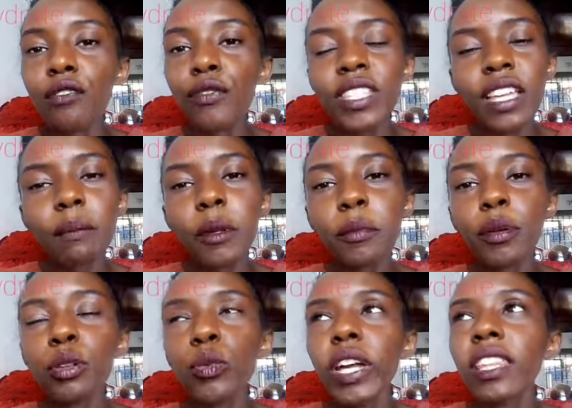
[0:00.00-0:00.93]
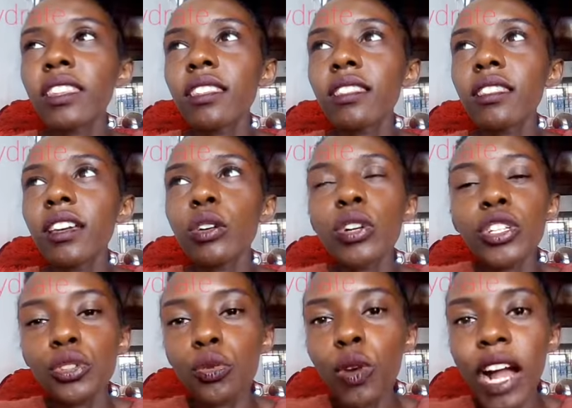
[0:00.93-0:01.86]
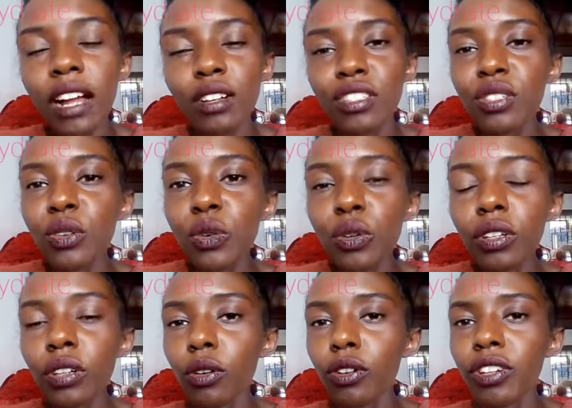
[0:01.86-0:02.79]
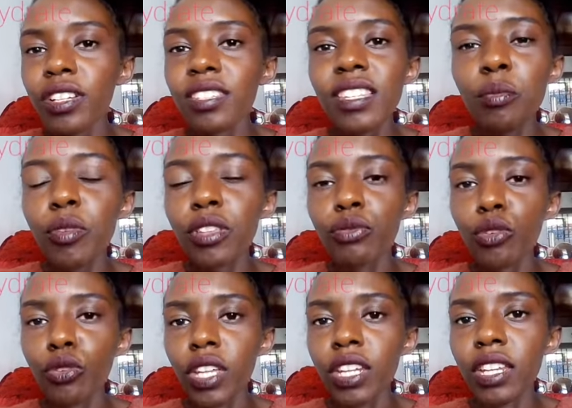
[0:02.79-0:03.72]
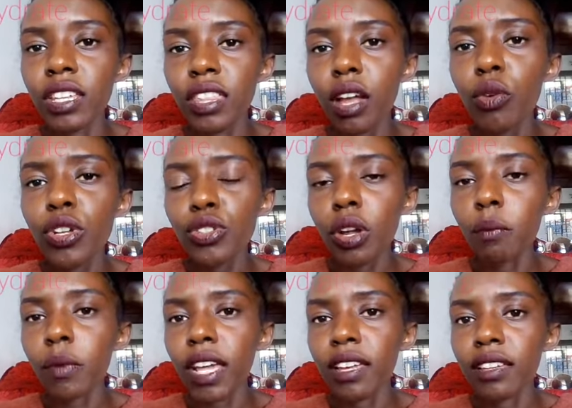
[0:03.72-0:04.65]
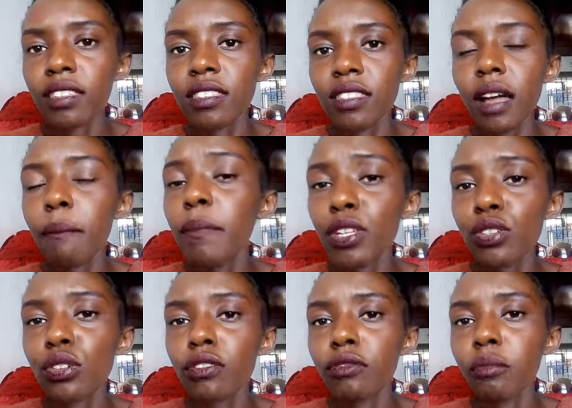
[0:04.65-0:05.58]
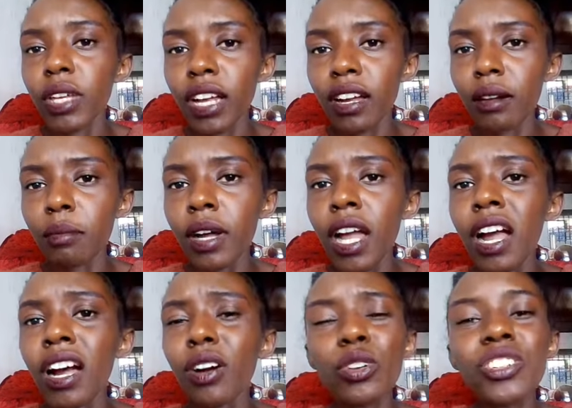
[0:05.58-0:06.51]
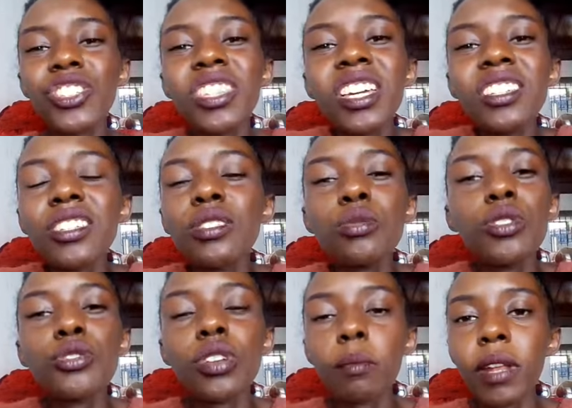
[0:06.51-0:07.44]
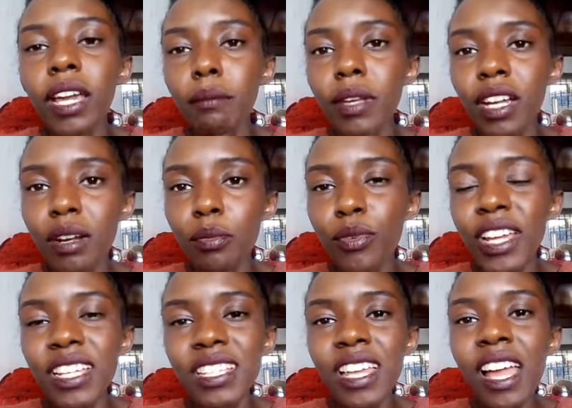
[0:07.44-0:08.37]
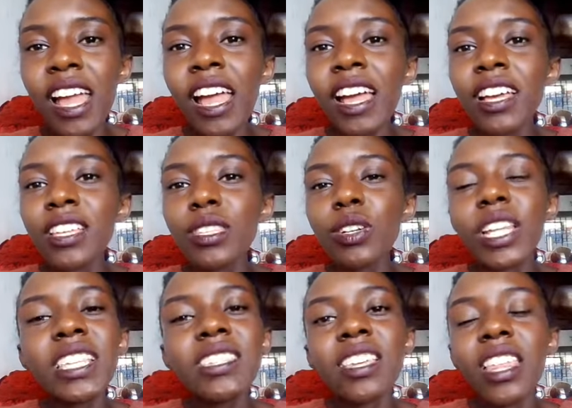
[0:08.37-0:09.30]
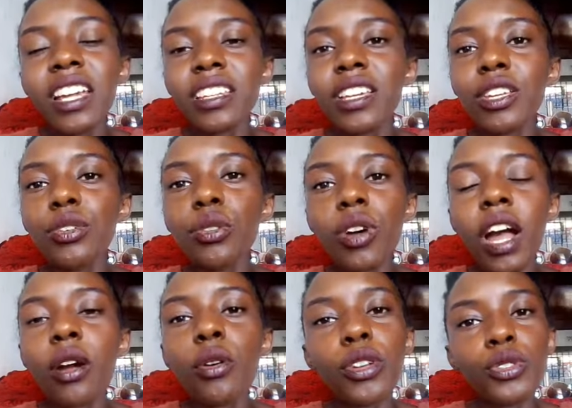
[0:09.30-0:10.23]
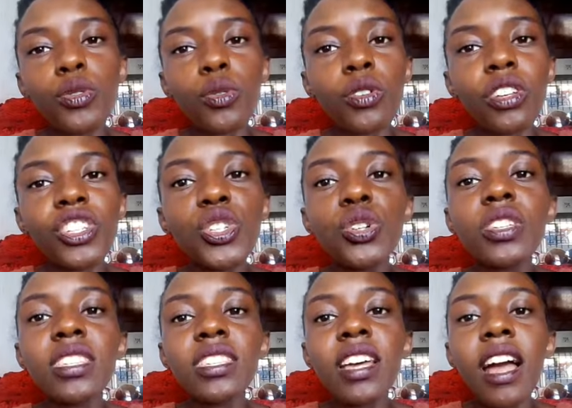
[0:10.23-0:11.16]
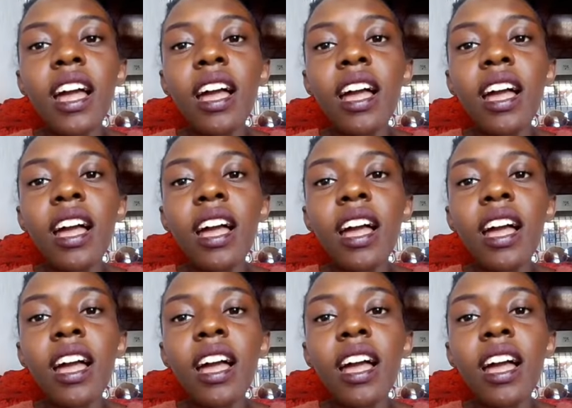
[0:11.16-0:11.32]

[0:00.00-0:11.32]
For some people, when they're going to work, school, or somewhere throughout the day, they're going to apply a bit of makeup, or they're just going to apply makeup, right? So let's say that day you are going to choose